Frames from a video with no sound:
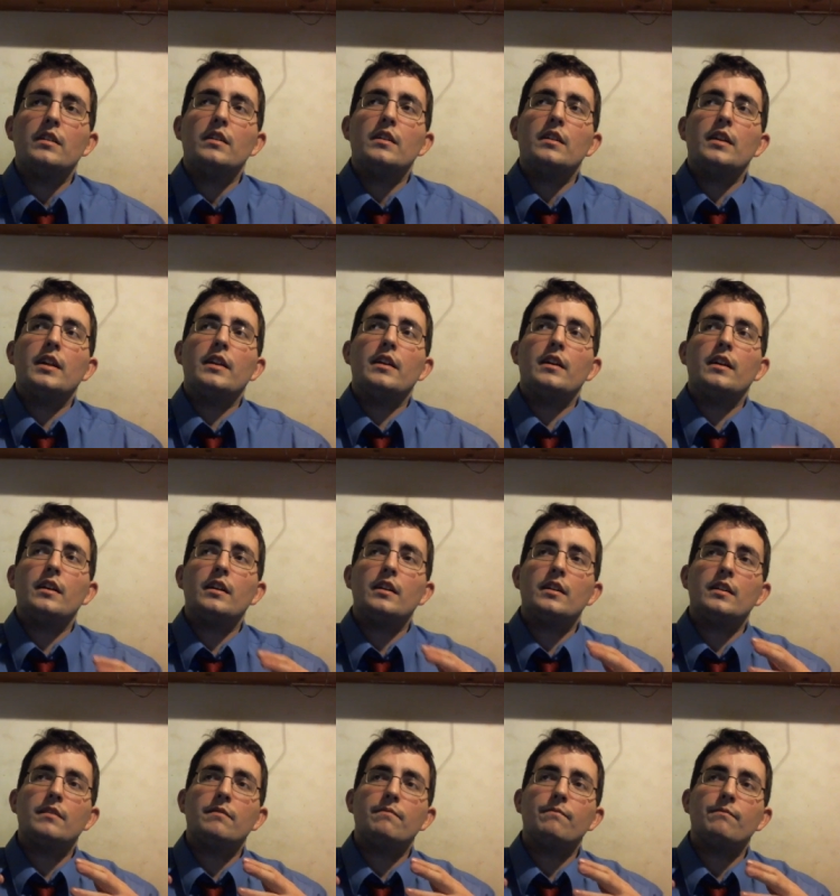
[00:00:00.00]
and
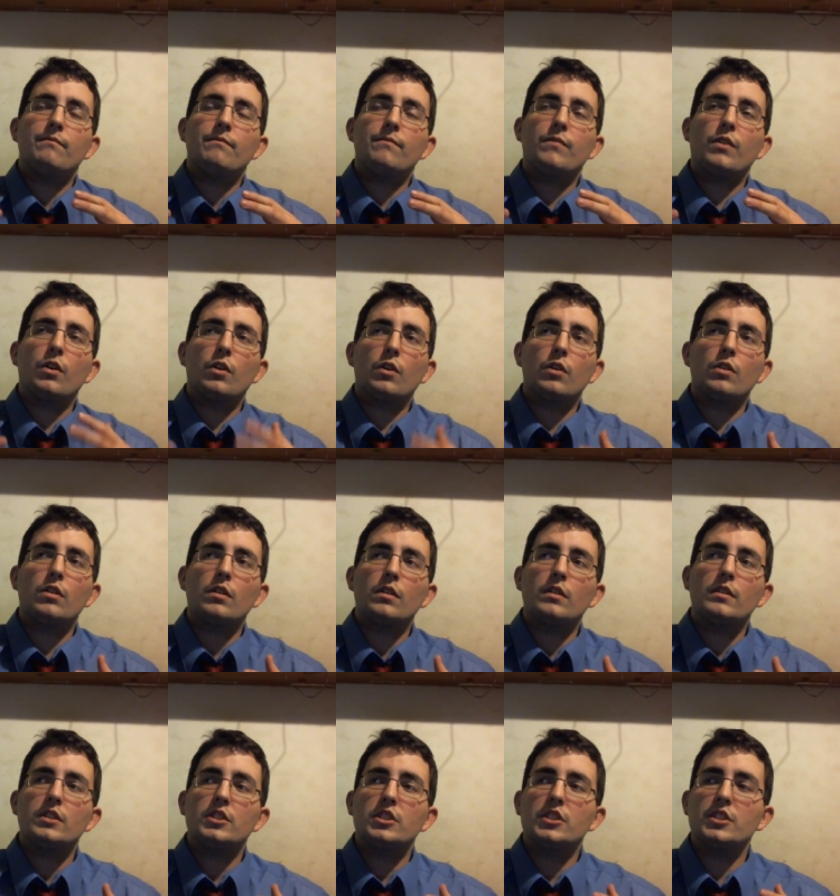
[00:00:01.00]
for her
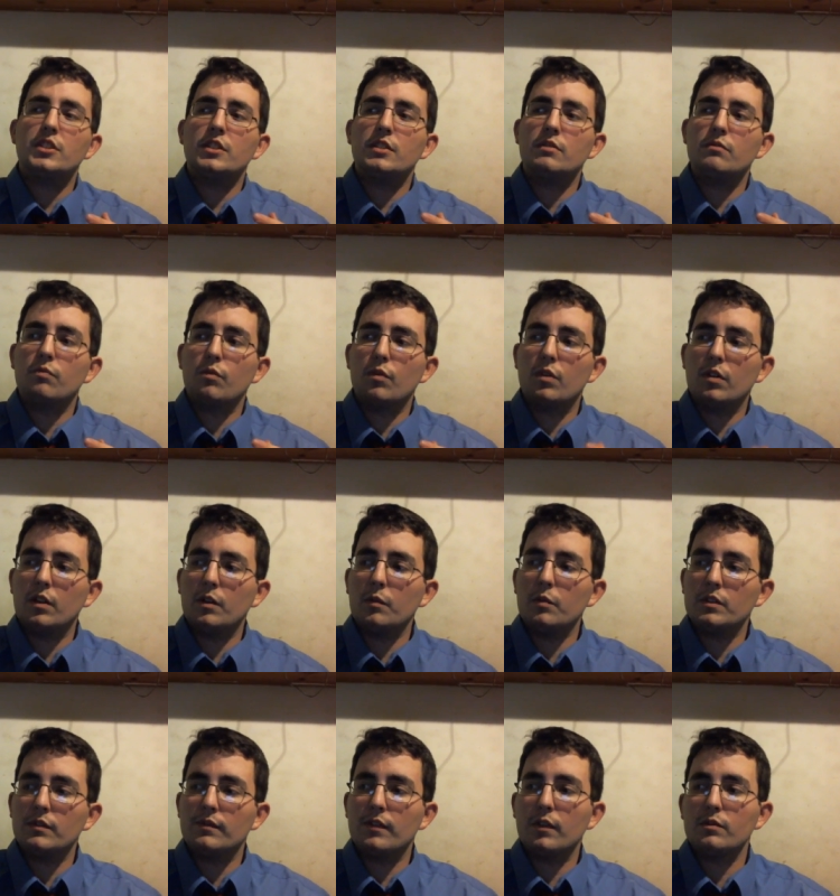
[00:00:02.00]
she really
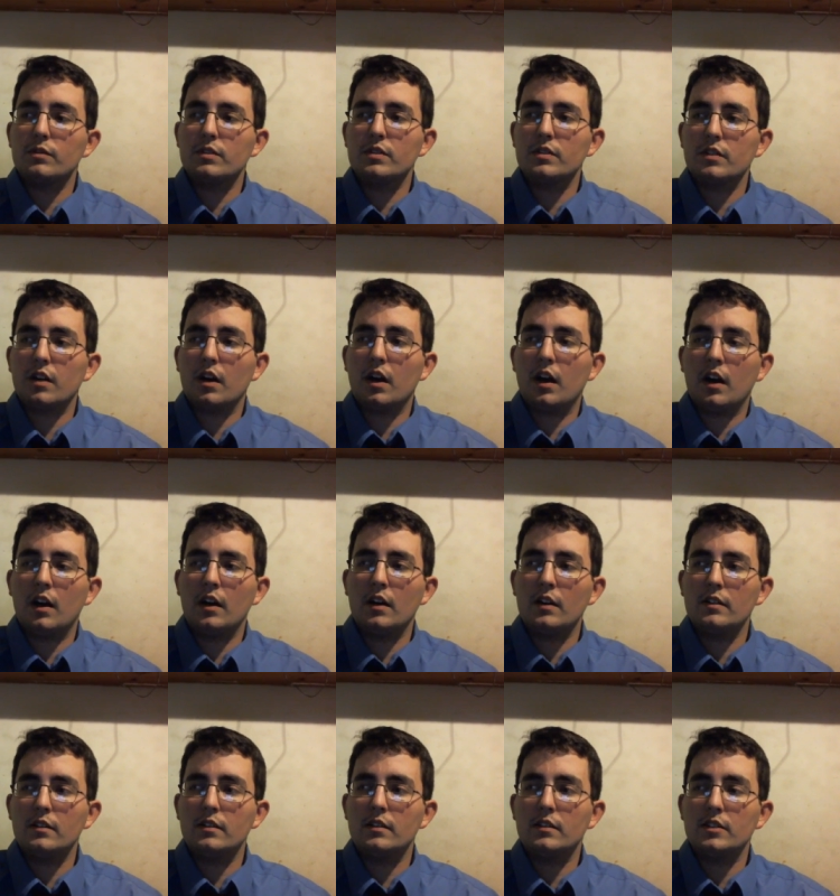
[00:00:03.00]
was focused
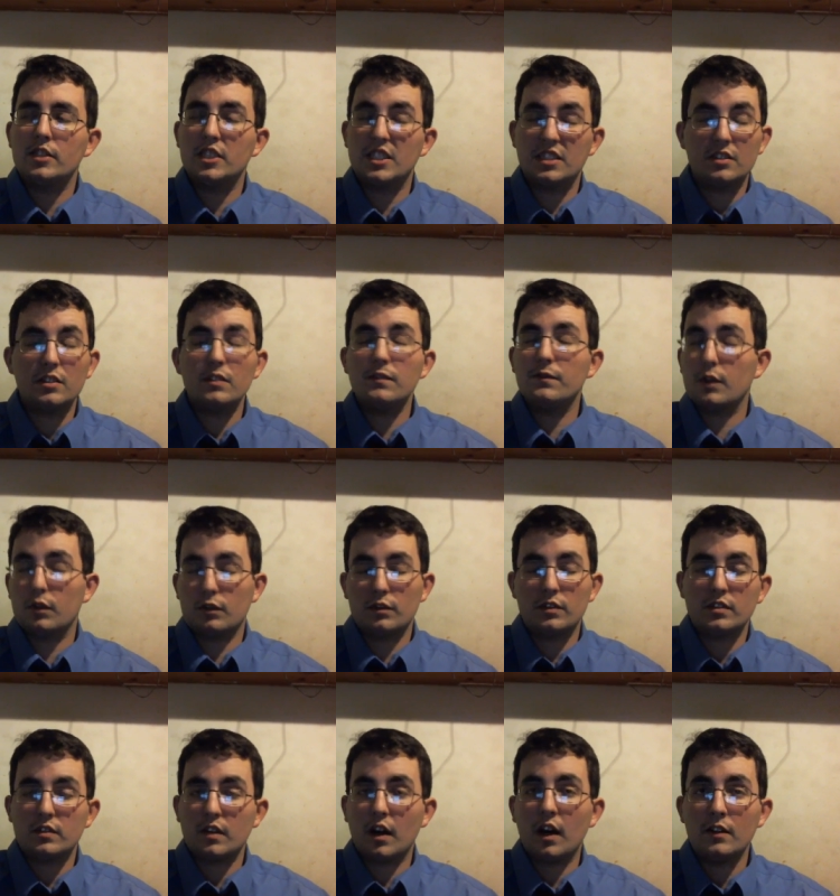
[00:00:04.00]
on she's still
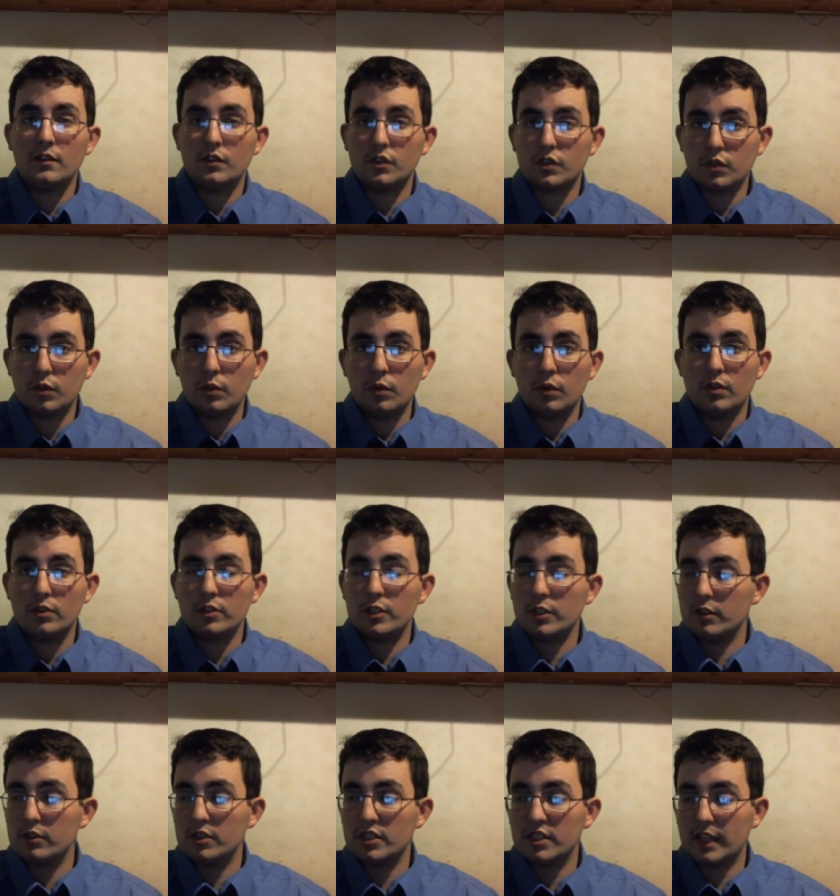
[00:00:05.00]
focused on school you
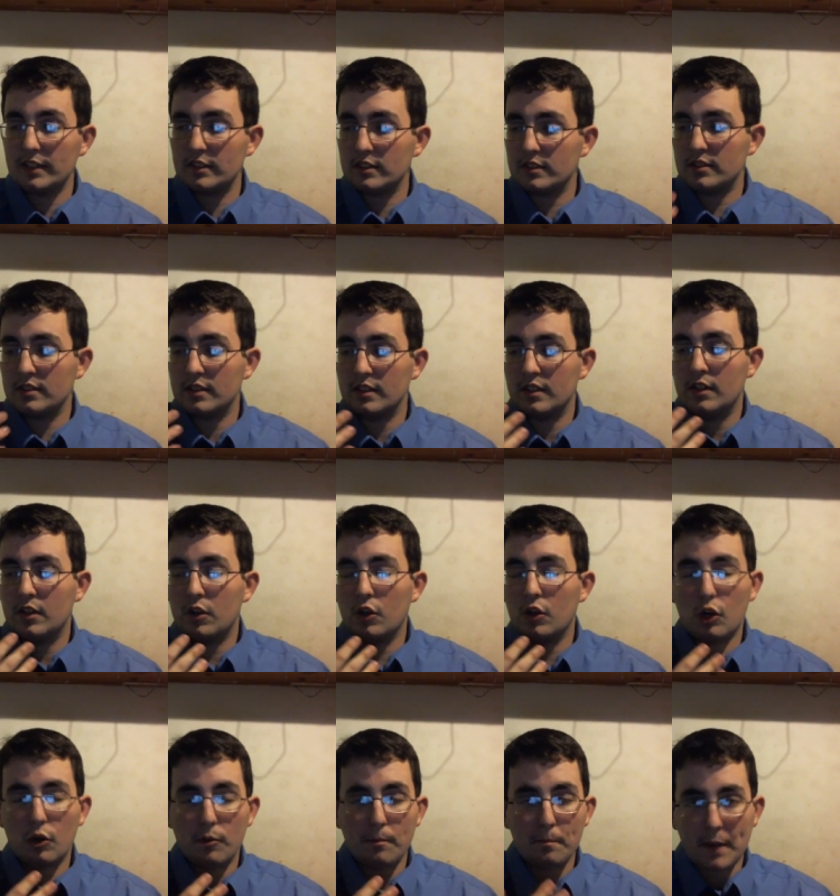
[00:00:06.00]
know she, that's
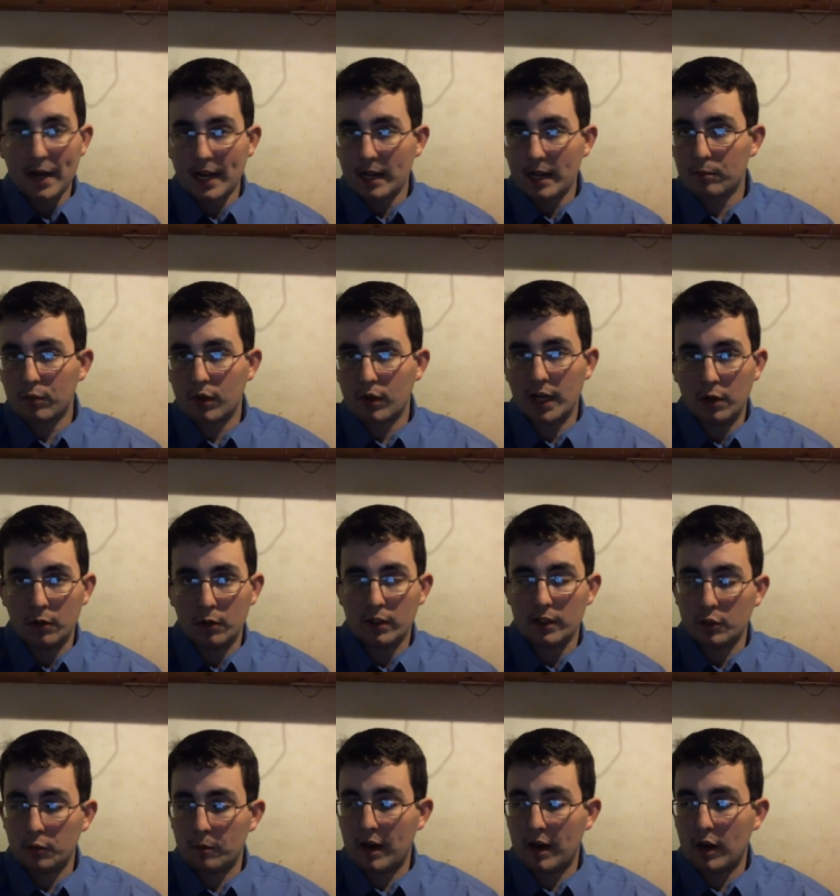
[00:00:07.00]
her main priority
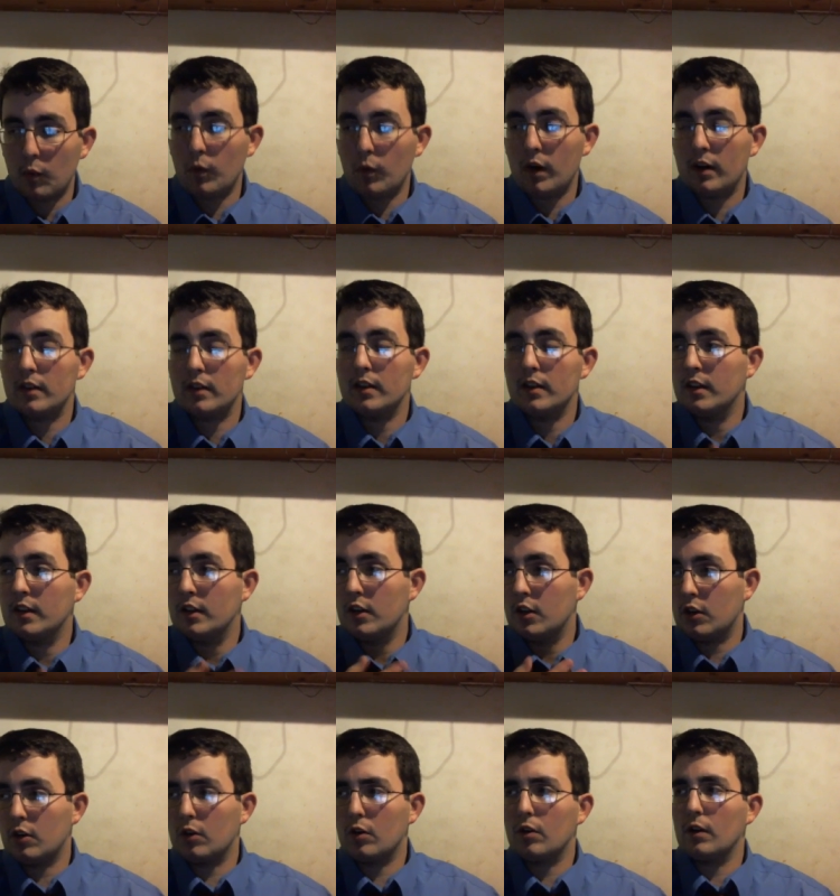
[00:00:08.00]
no matter what
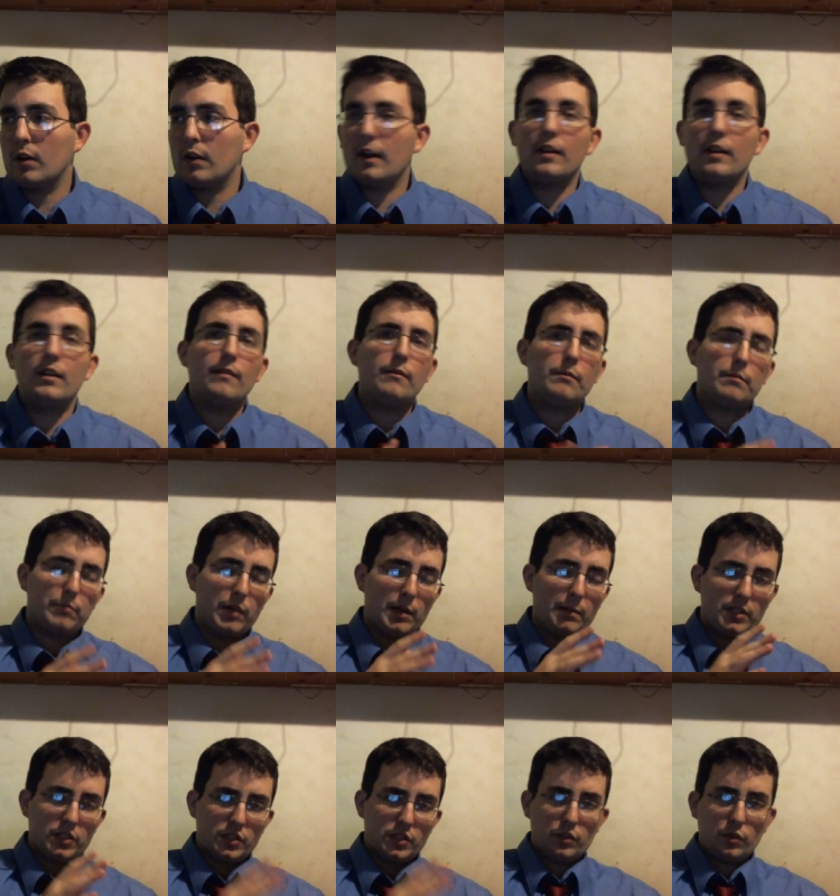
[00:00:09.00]
her pretty
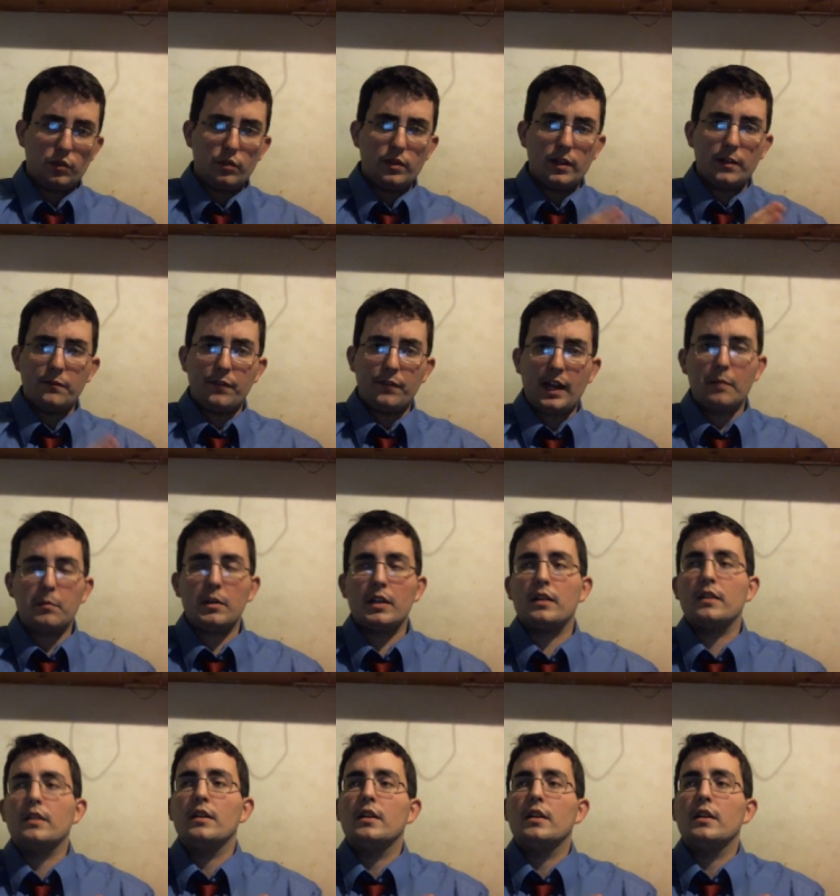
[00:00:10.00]
much school and family